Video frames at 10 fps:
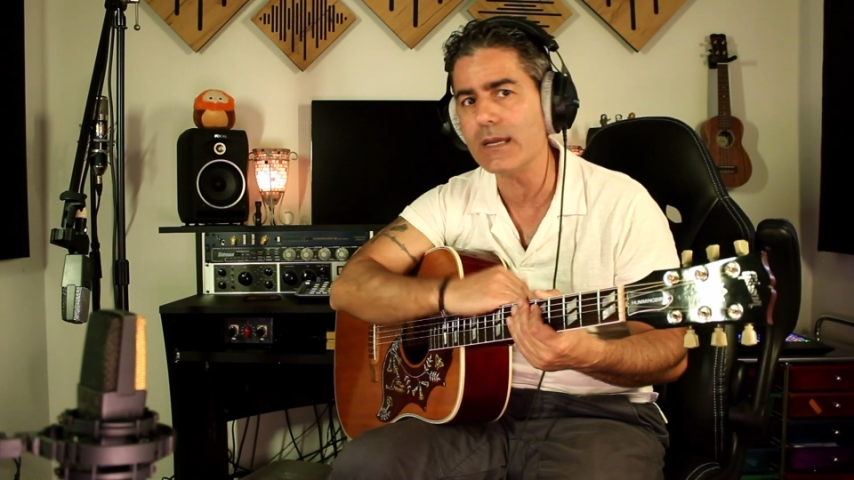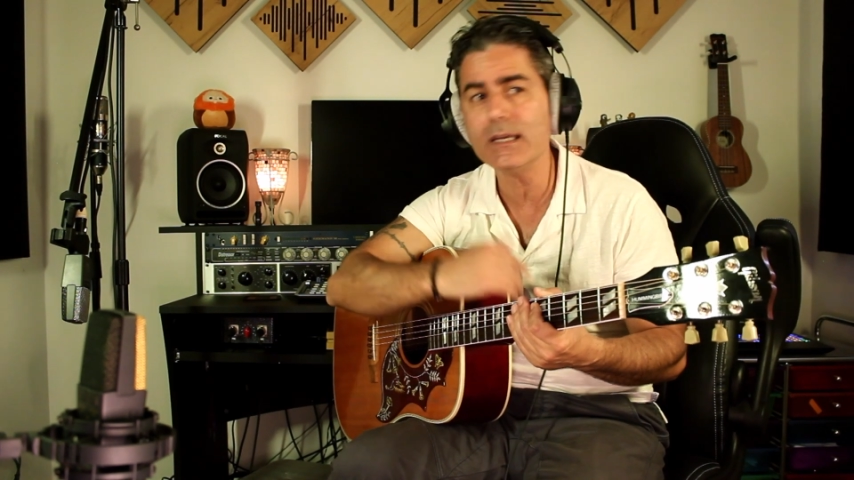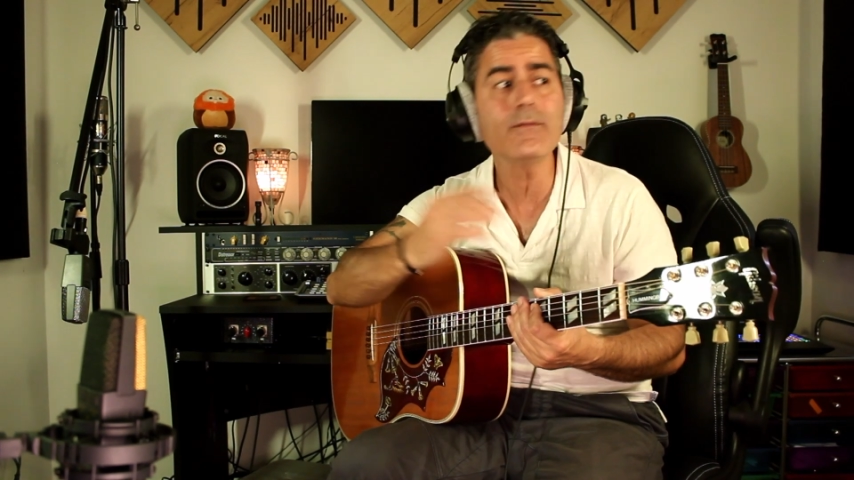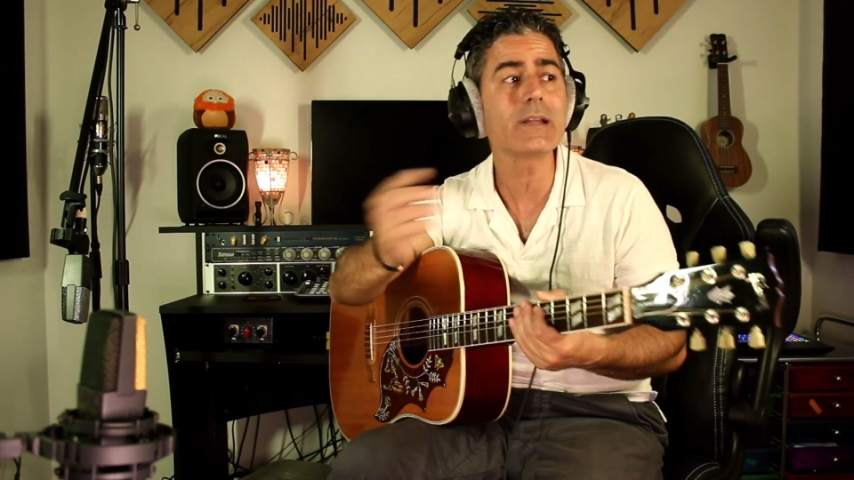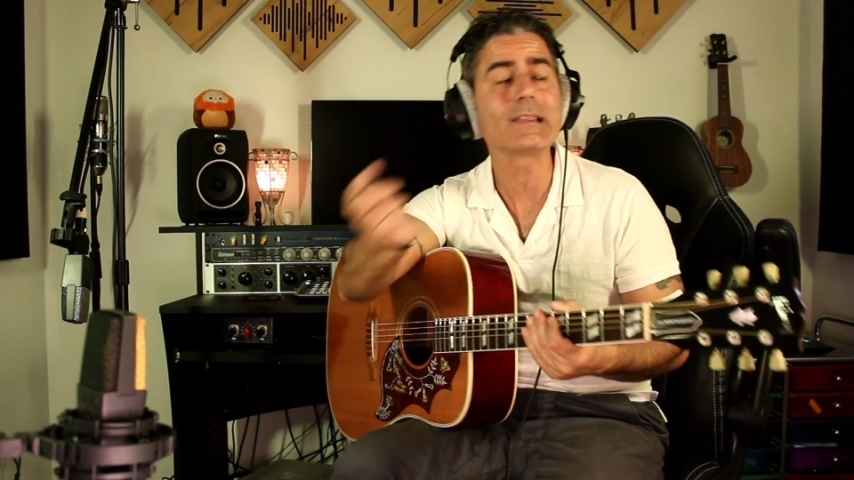
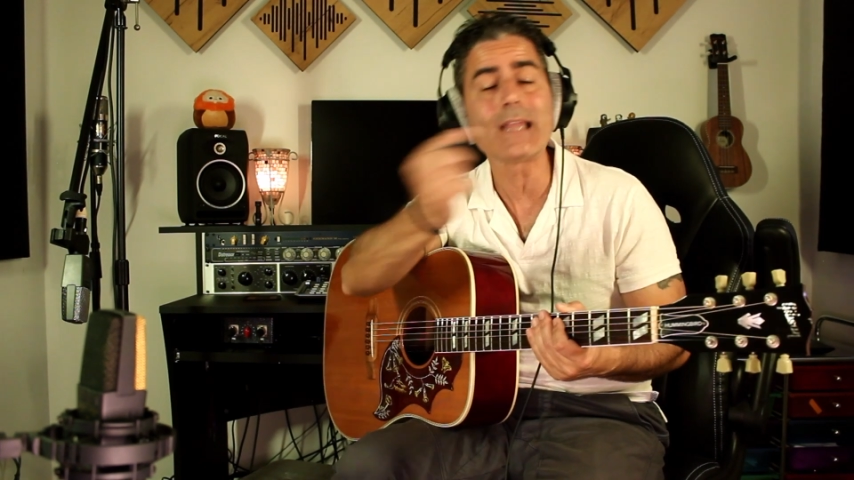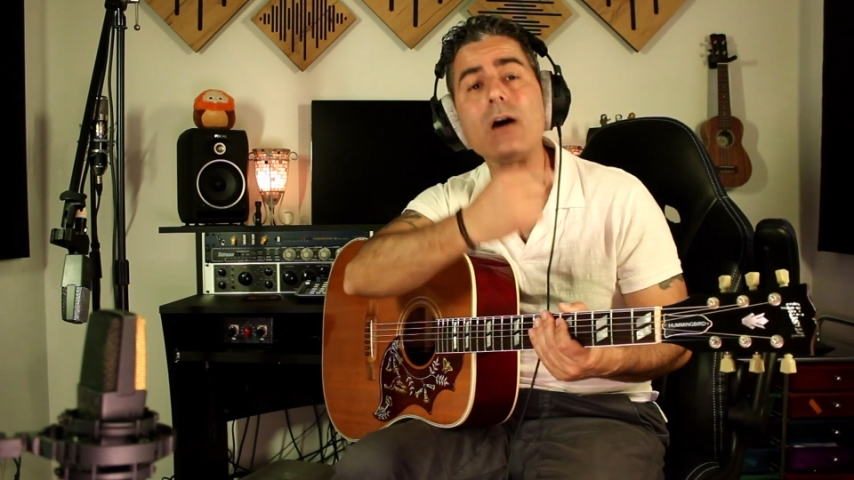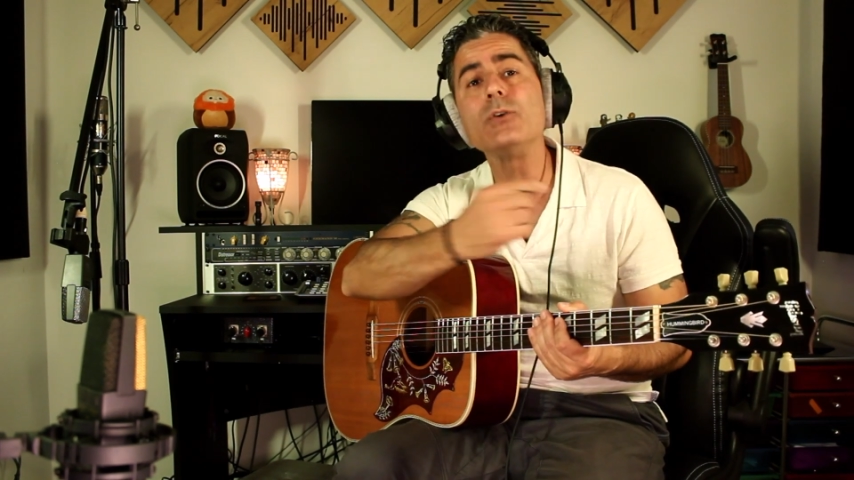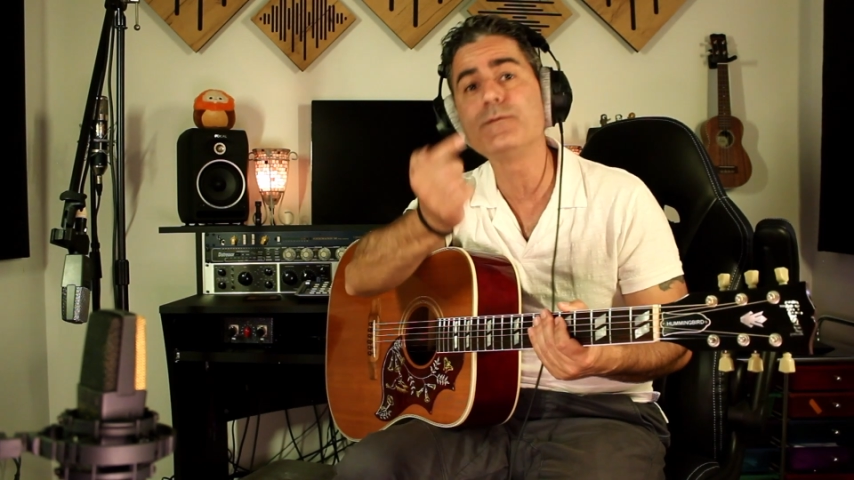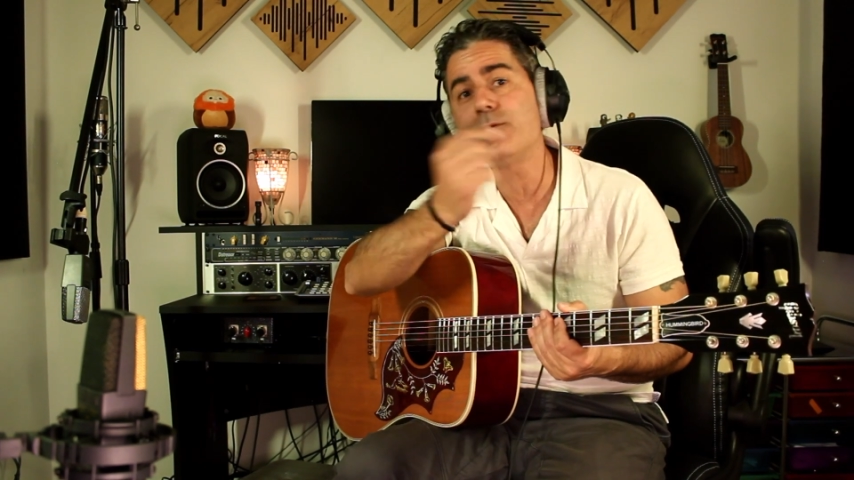Even
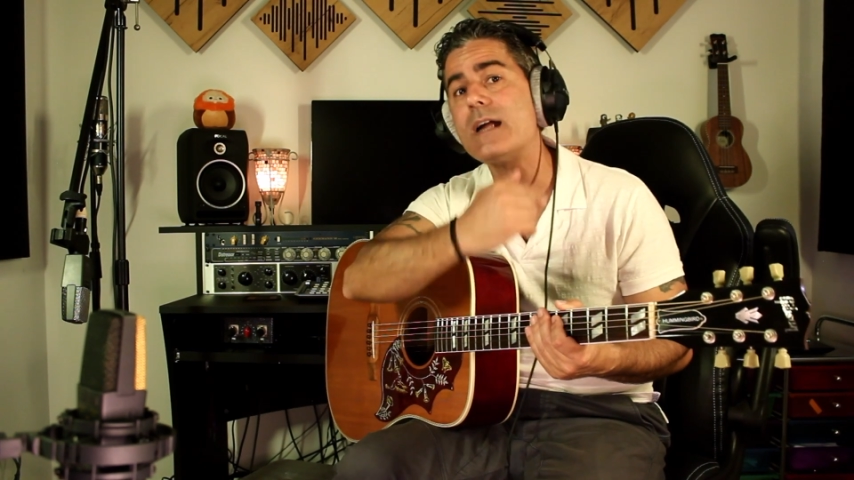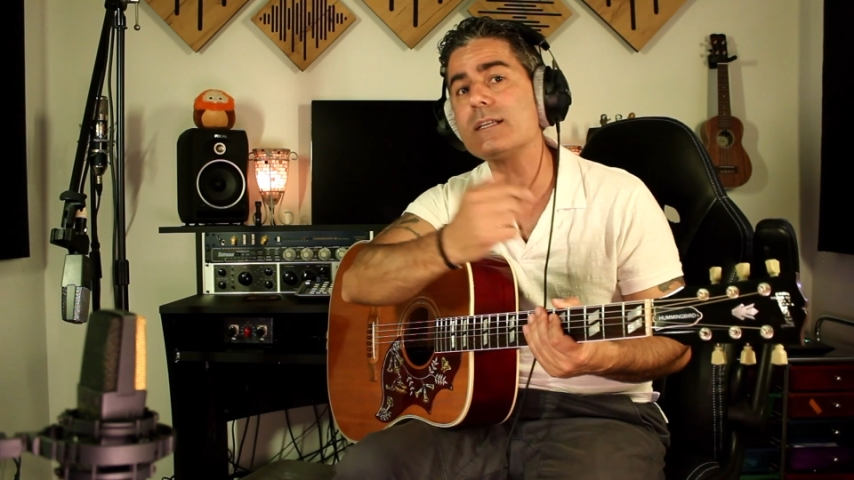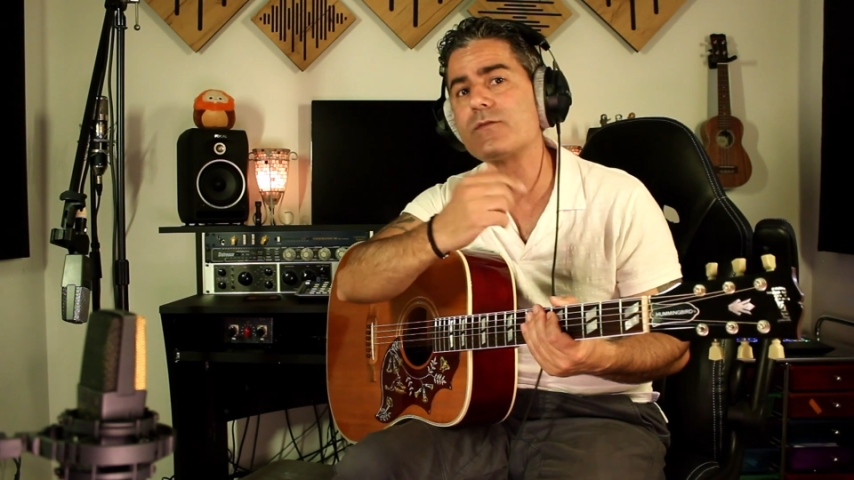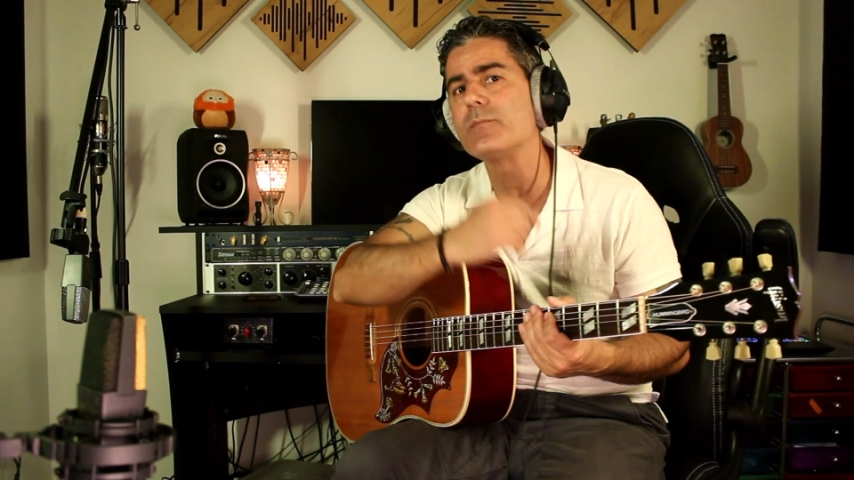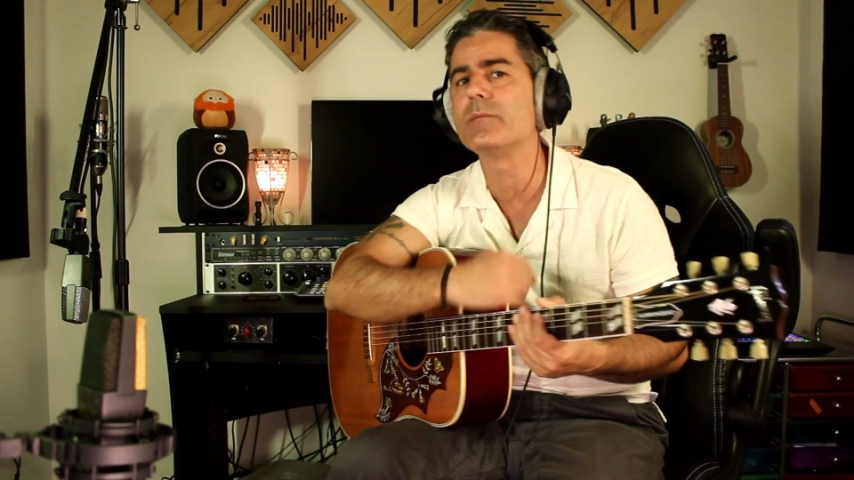loud
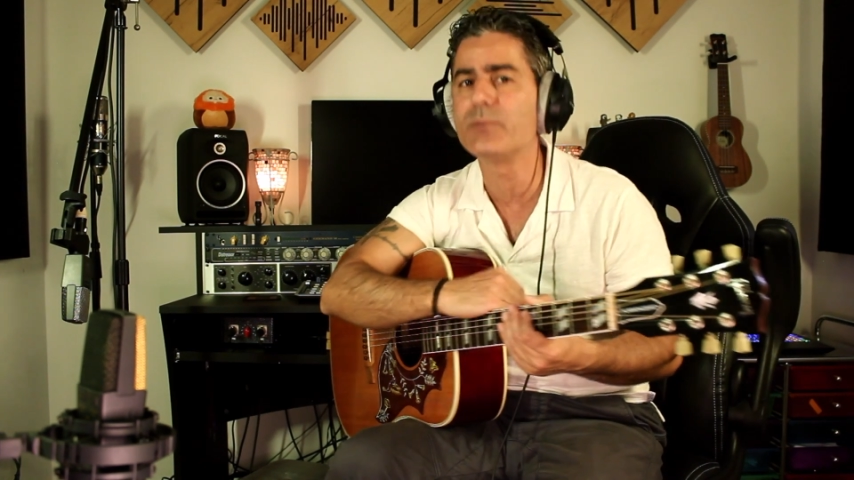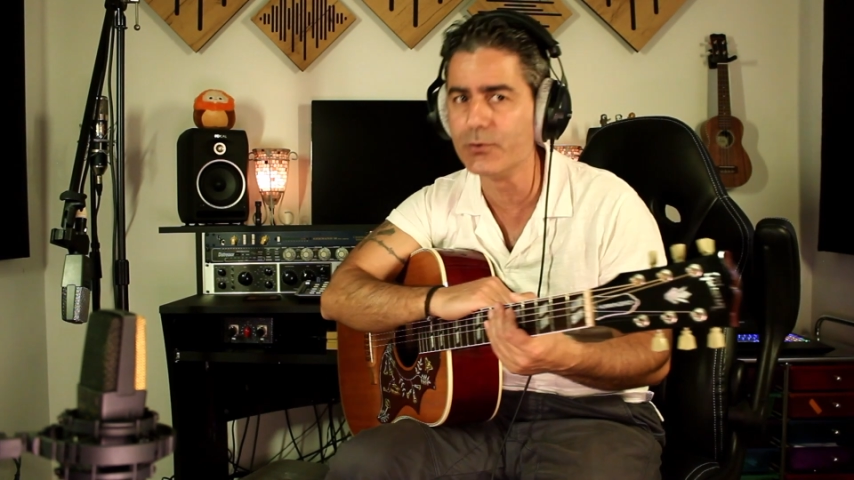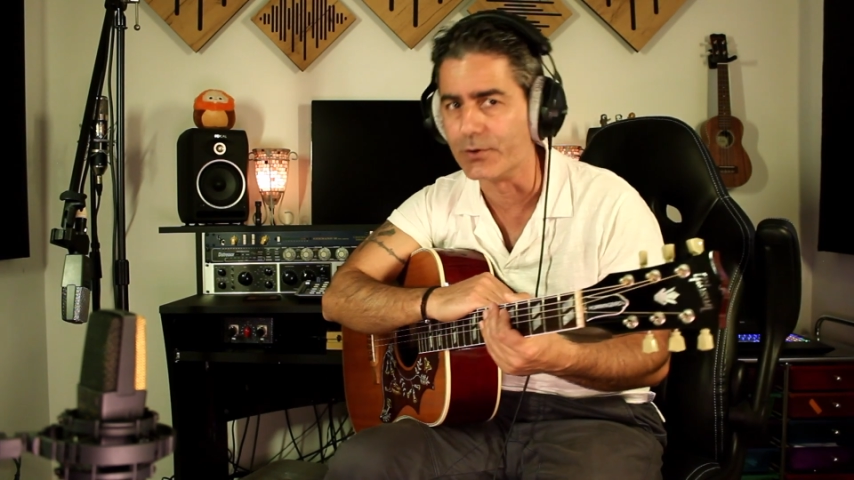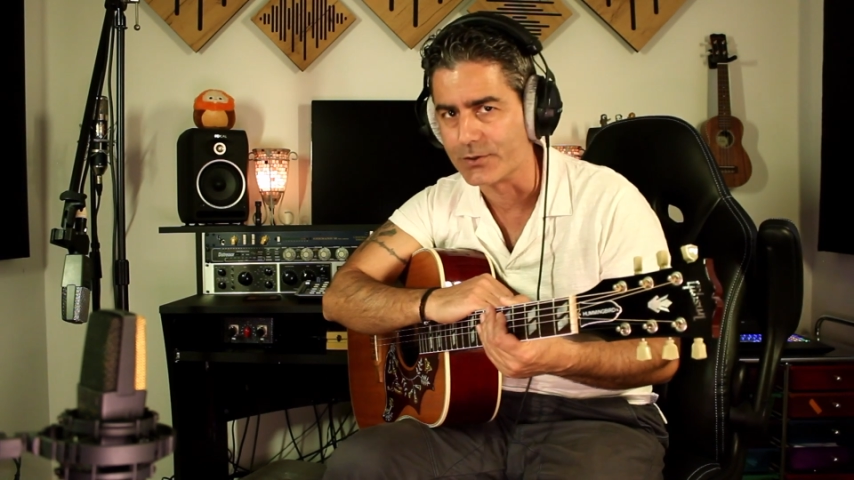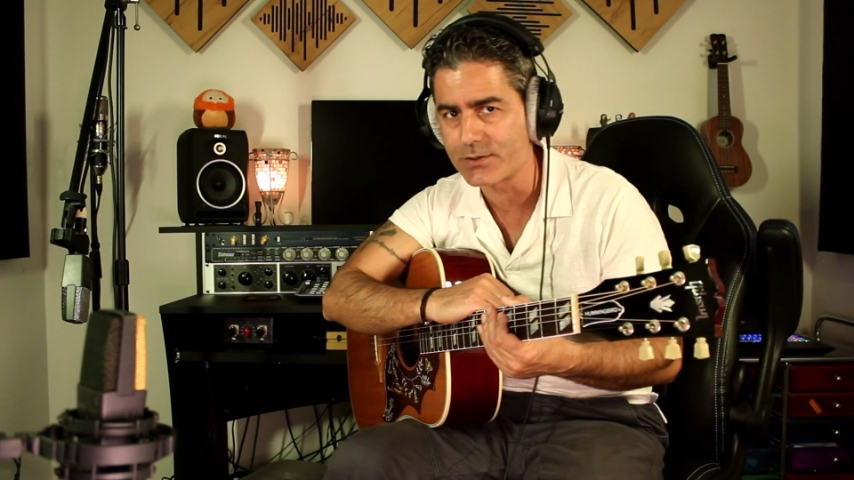fans from
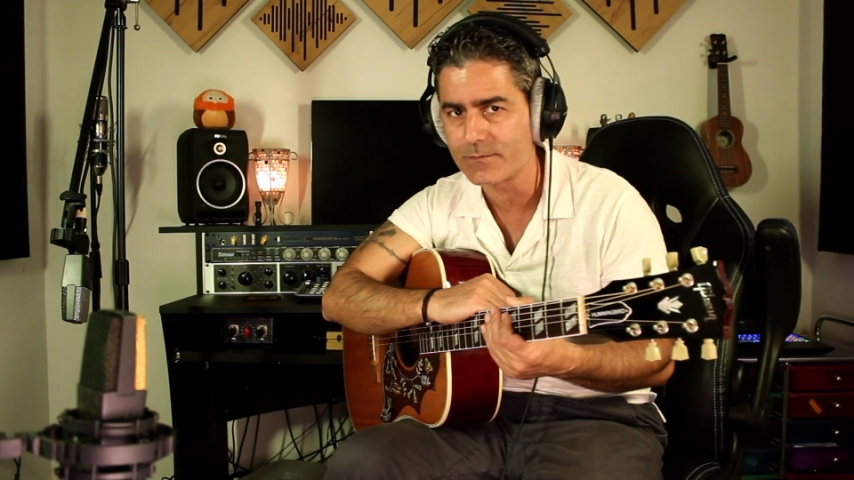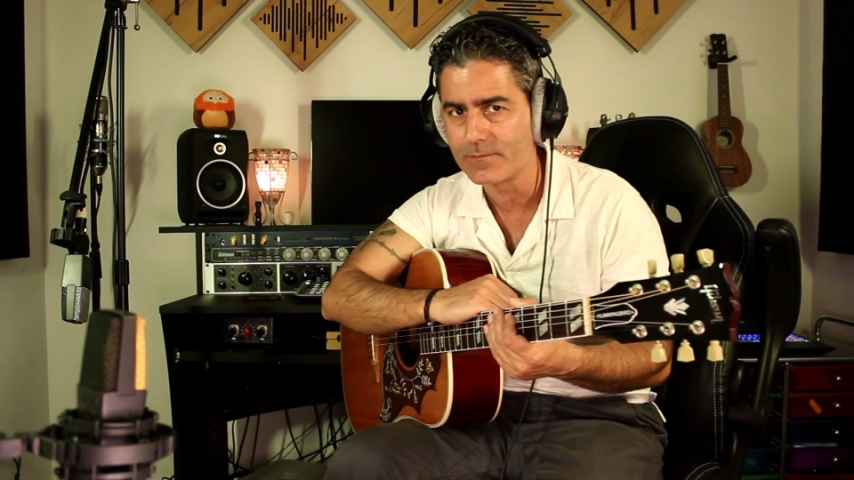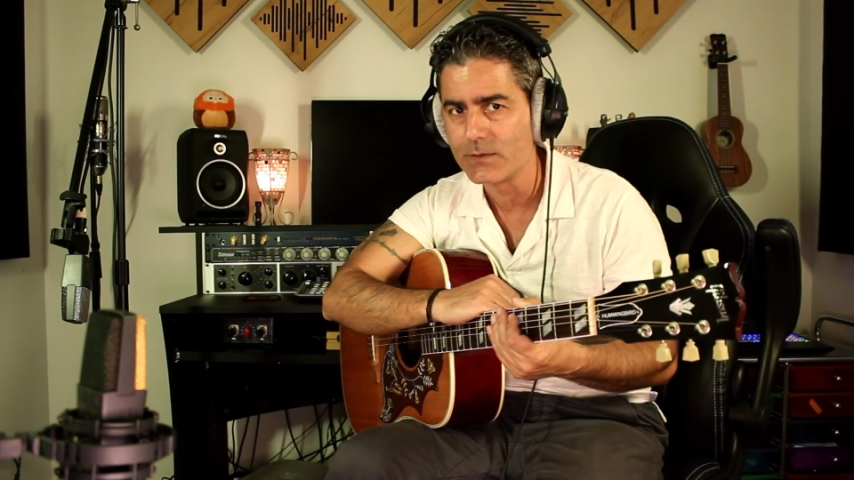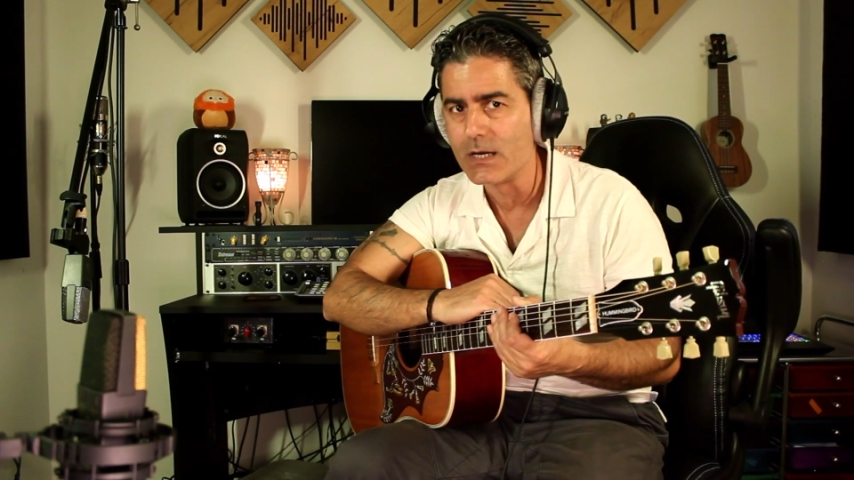computers.